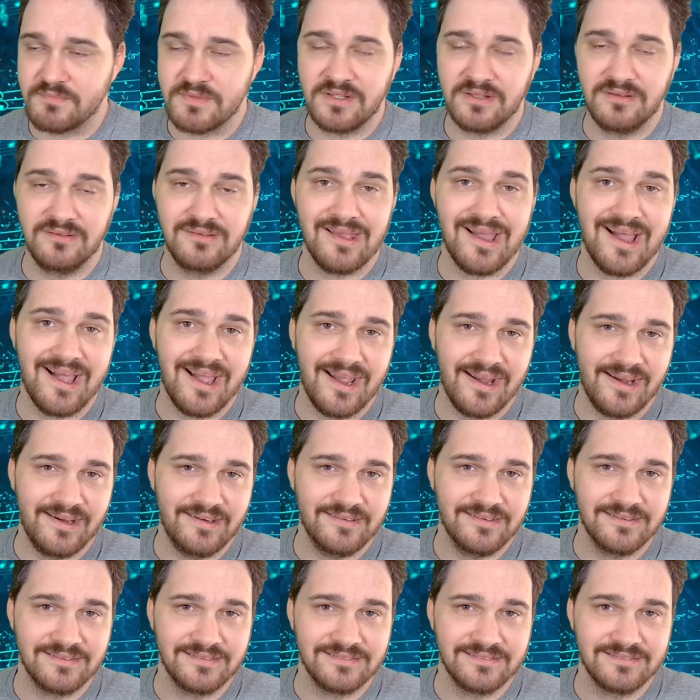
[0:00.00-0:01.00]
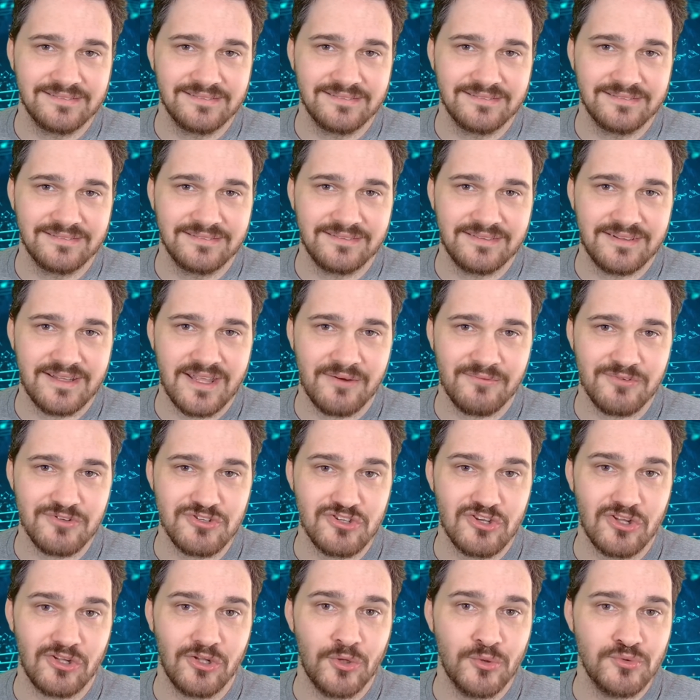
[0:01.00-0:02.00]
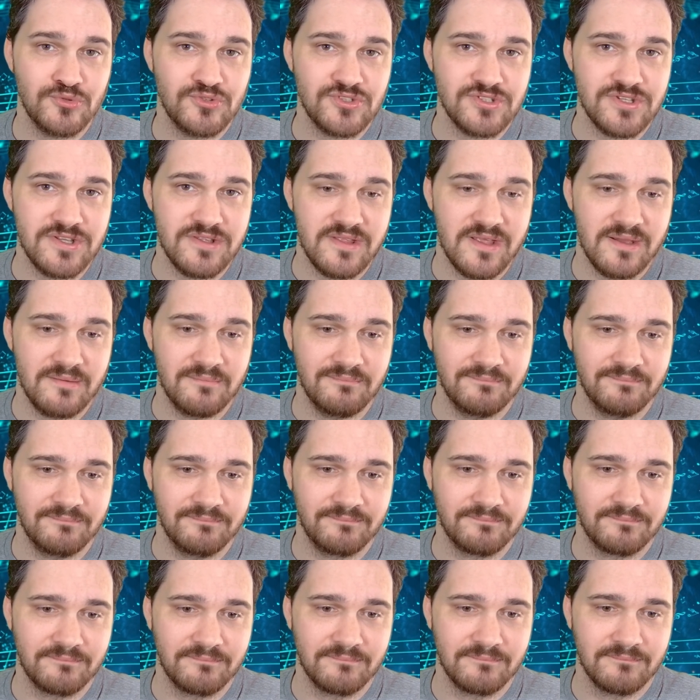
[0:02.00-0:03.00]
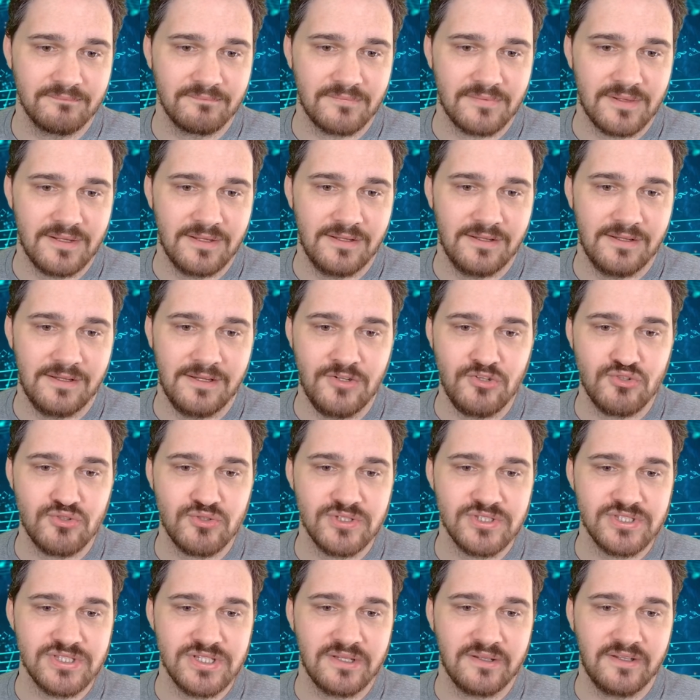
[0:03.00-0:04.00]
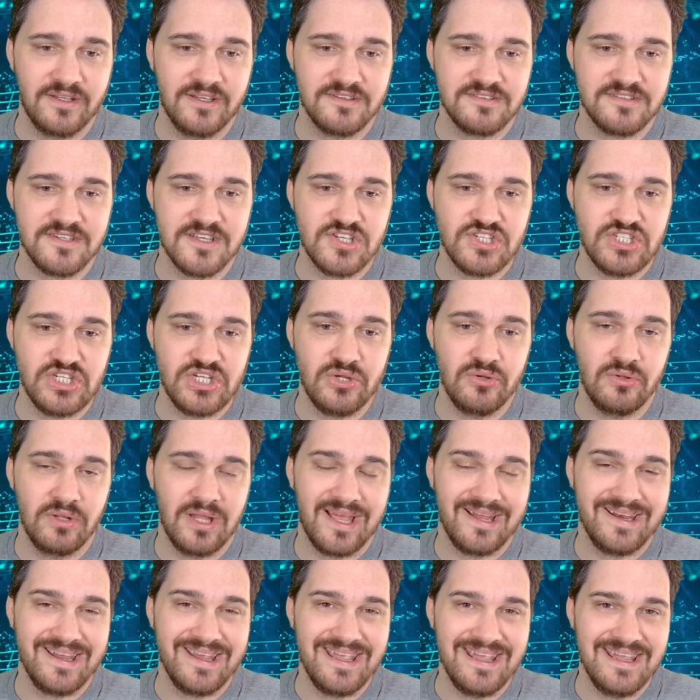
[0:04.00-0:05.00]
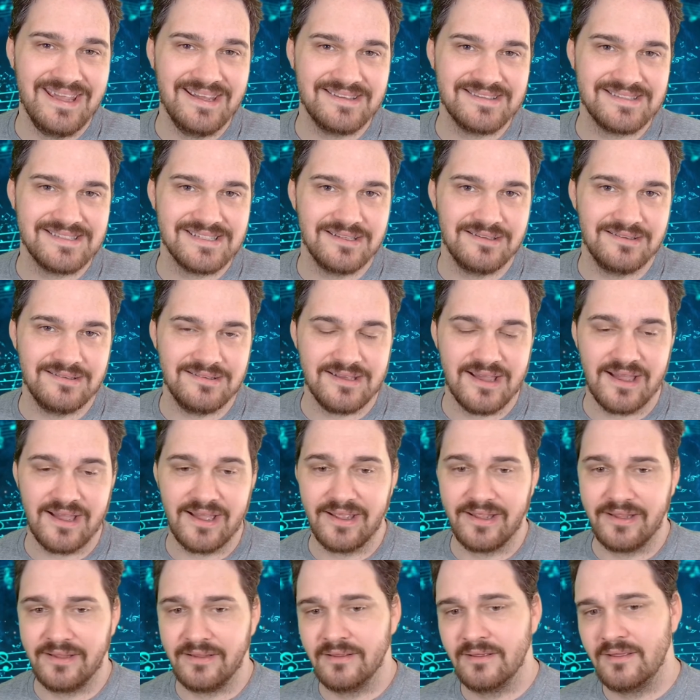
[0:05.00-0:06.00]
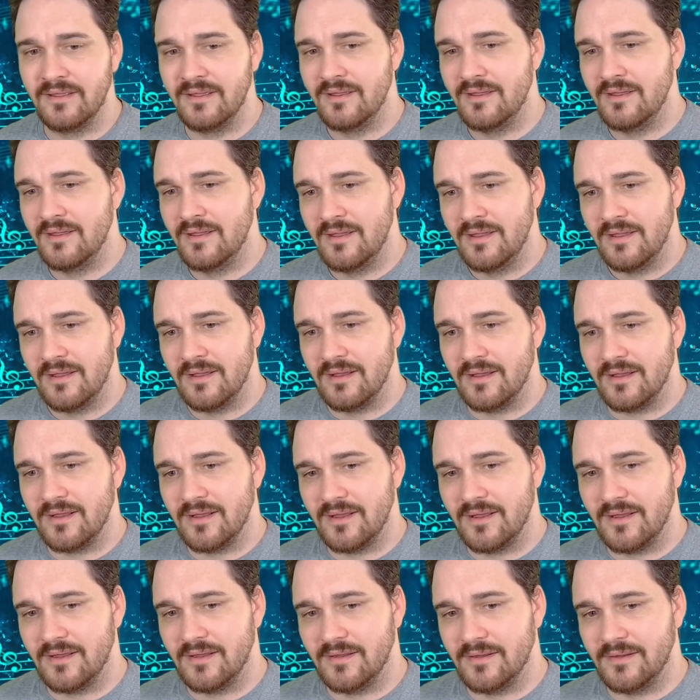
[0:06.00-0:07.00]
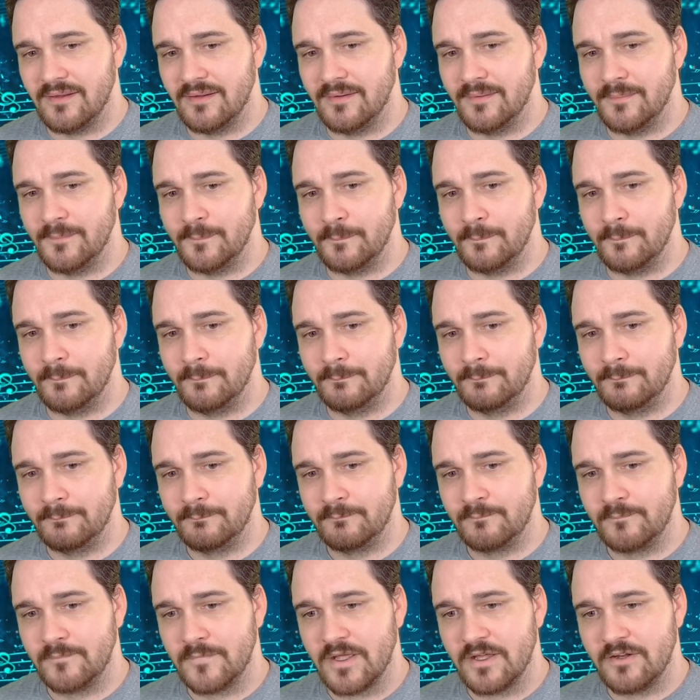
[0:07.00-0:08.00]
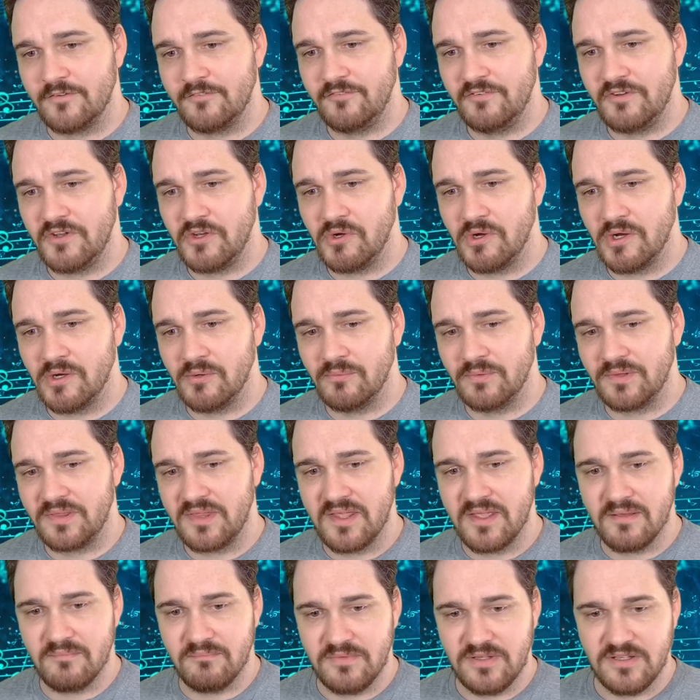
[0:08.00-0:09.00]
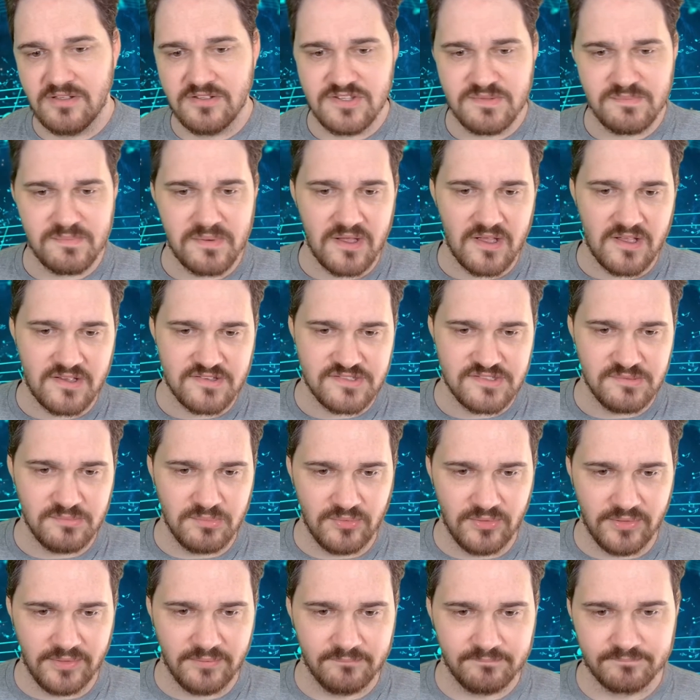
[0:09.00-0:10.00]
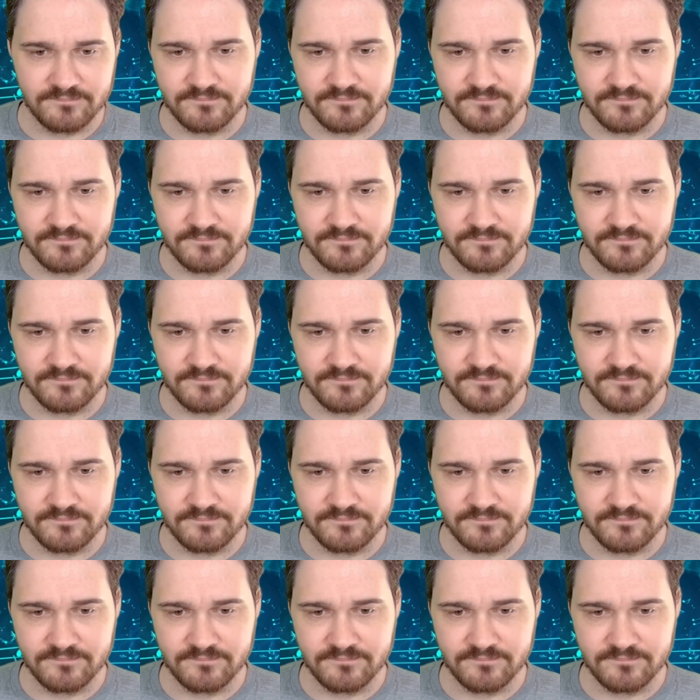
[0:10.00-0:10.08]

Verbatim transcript: died that was close to them. Interestingly, it says you let it die. Got to figure out what that means possibly.